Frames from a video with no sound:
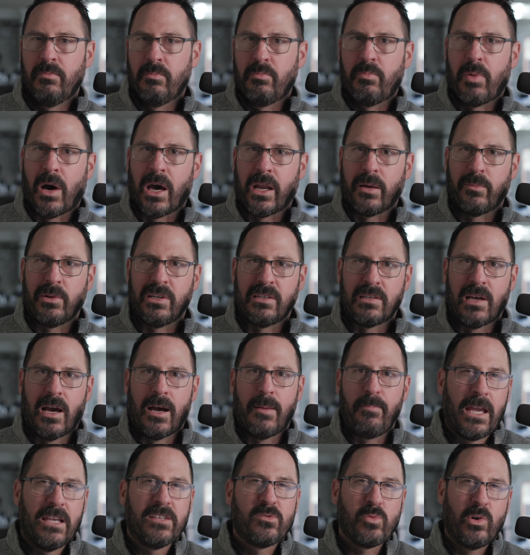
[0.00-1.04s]
bottom and
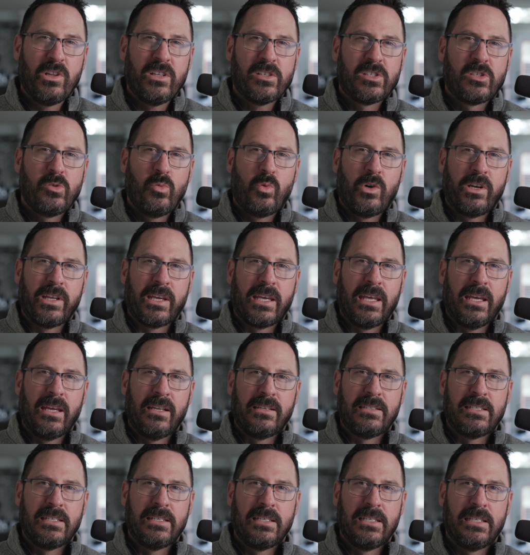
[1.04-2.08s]
top, as well as you want to
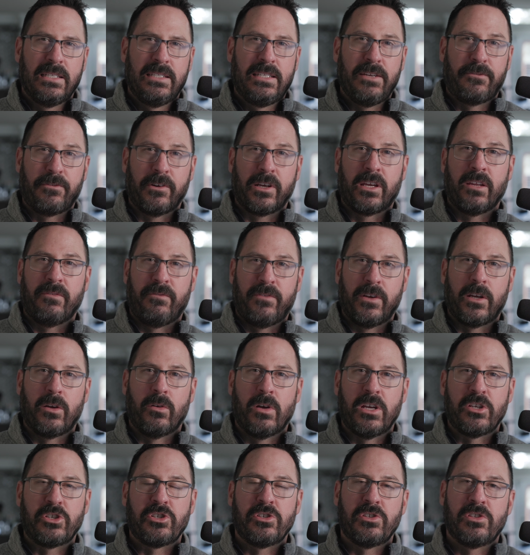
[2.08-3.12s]
get different
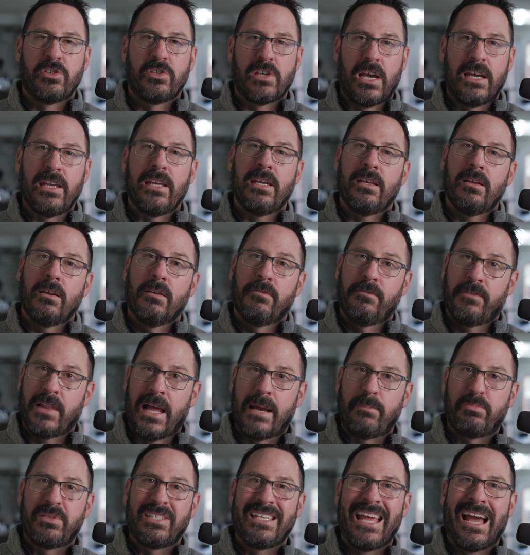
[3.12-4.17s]
configurations, i.e.
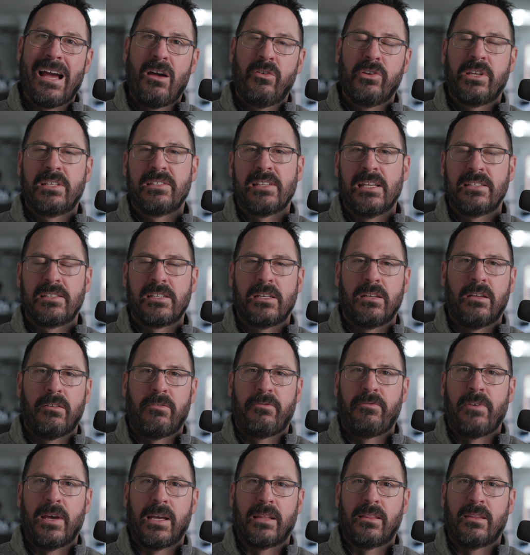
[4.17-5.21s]
flaps down, because that's going to
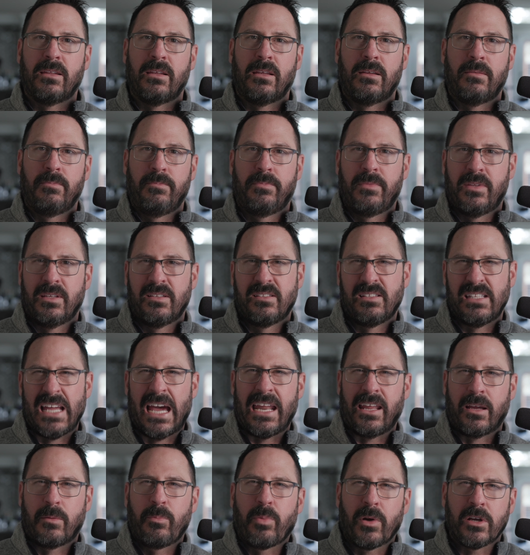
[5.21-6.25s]
affect the
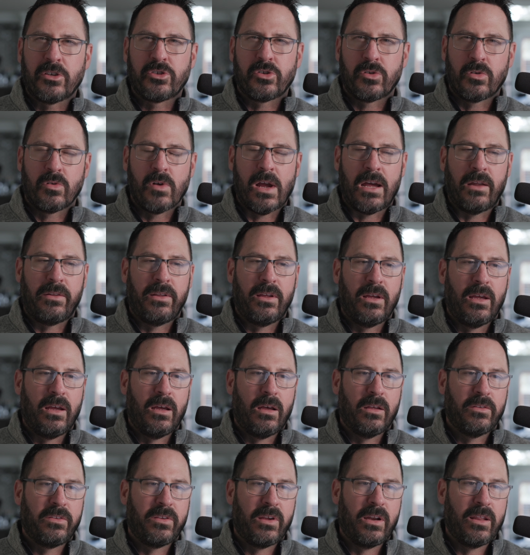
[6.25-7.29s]
static pressure around the
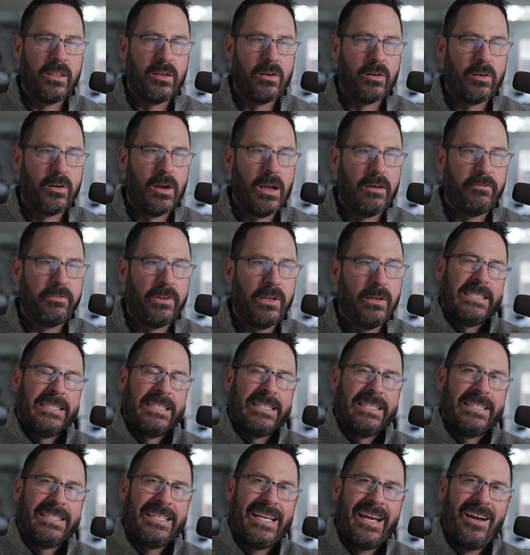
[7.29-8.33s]
outside of the aircraft.
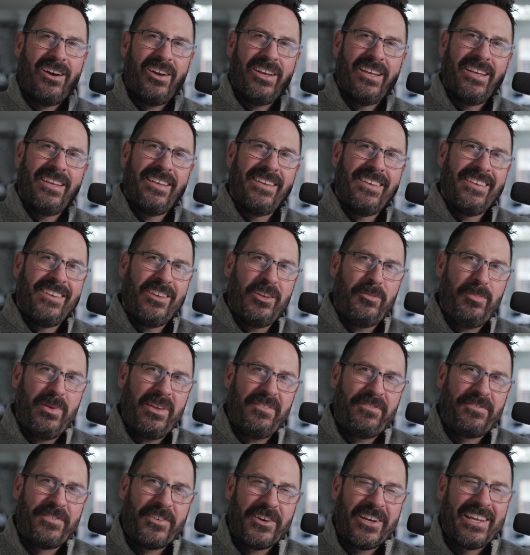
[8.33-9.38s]
Now, you'd be
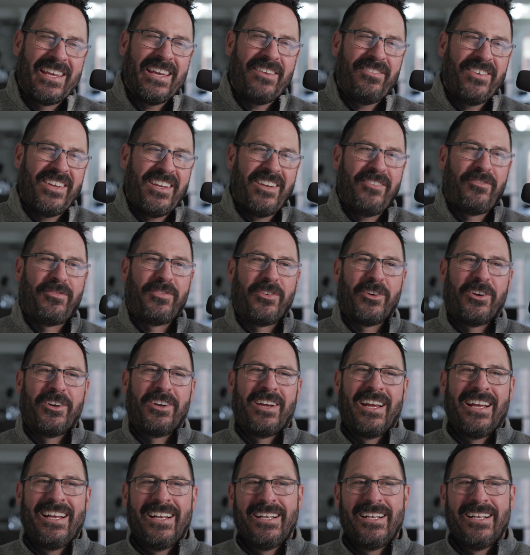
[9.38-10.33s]
forgiven for